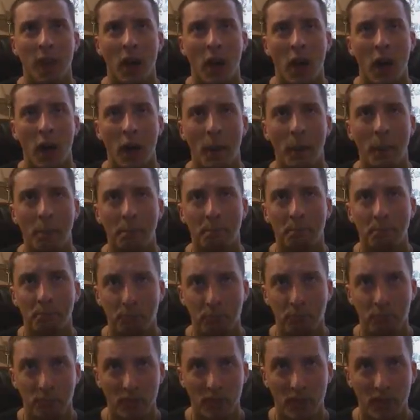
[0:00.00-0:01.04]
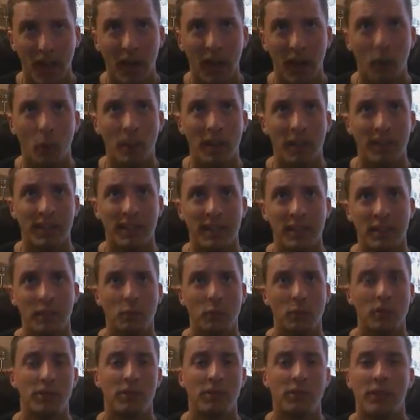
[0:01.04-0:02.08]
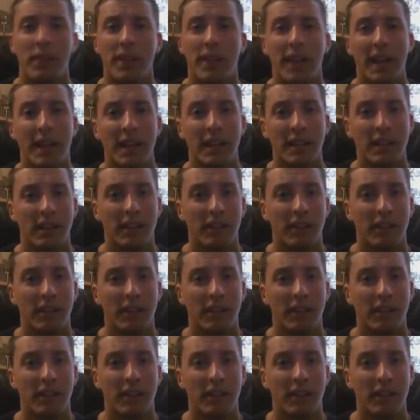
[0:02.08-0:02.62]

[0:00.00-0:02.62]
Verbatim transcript: Um, I wanted to get one so that I could